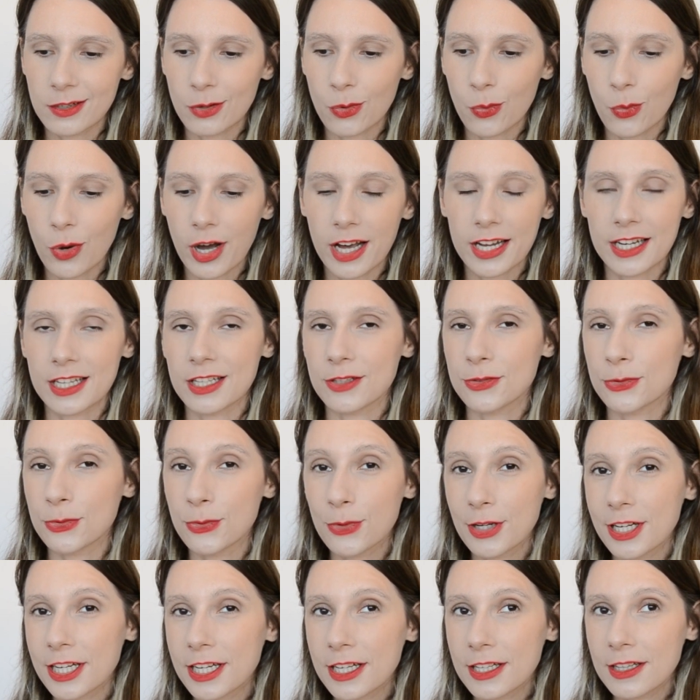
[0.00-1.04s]
what is
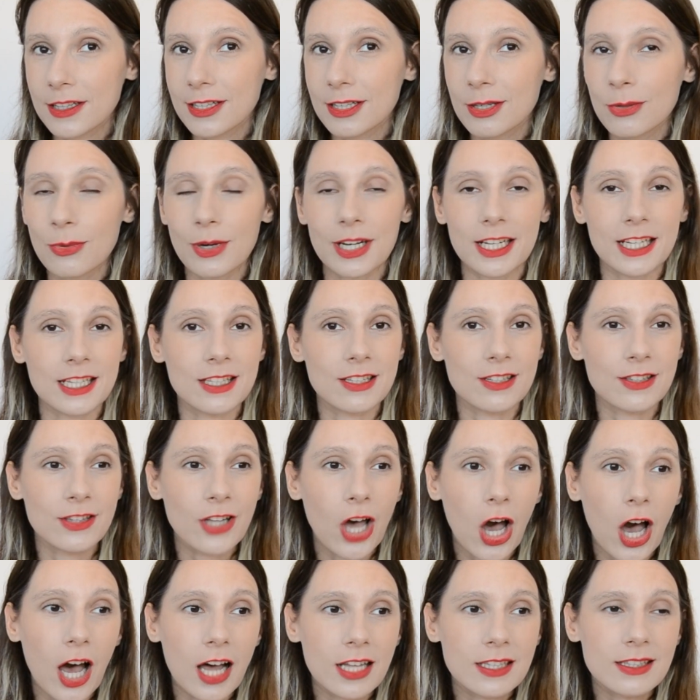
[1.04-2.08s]
real, what is
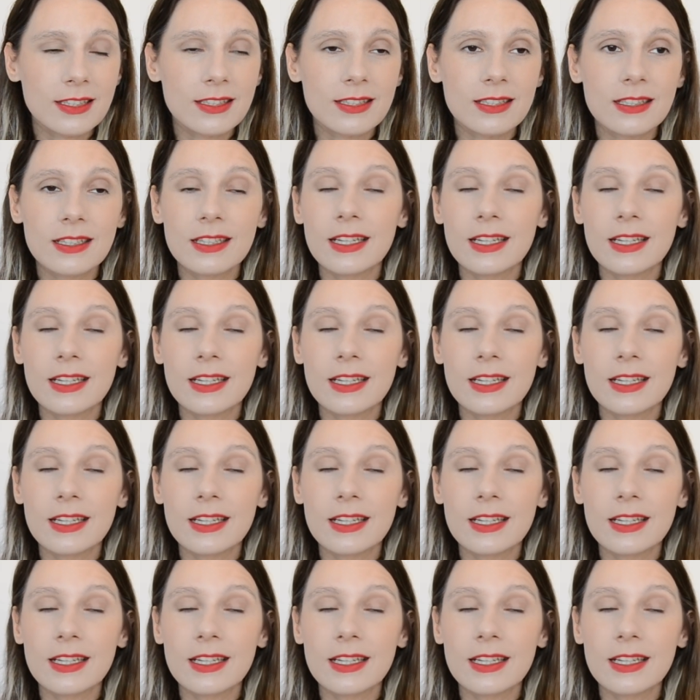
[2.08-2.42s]
not.